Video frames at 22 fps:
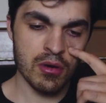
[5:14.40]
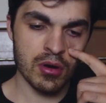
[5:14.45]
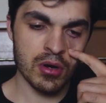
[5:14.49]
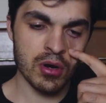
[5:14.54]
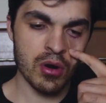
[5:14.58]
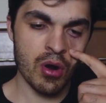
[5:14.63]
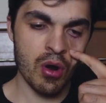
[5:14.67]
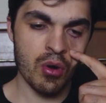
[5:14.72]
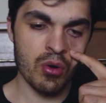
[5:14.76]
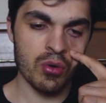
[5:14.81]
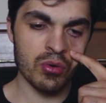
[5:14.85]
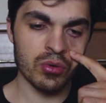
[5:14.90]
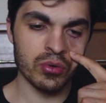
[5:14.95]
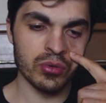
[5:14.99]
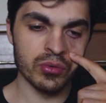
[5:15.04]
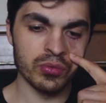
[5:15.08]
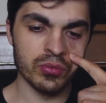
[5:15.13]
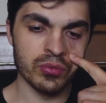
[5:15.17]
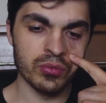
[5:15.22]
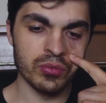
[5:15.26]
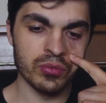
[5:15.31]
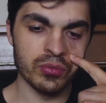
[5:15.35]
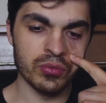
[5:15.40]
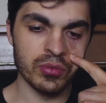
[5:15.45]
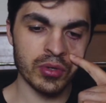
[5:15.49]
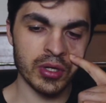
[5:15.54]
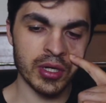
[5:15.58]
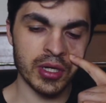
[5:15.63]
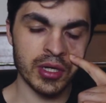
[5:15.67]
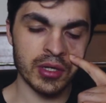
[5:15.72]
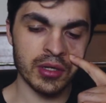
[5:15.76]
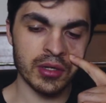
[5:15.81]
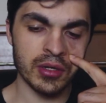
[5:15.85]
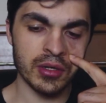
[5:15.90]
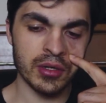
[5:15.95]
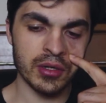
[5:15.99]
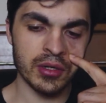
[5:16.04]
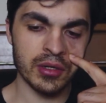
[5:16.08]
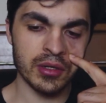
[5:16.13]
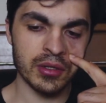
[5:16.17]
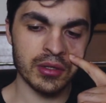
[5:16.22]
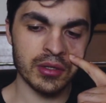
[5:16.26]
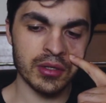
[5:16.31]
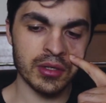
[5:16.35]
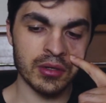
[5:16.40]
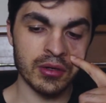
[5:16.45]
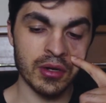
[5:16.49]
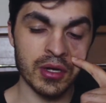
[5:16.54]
cold, that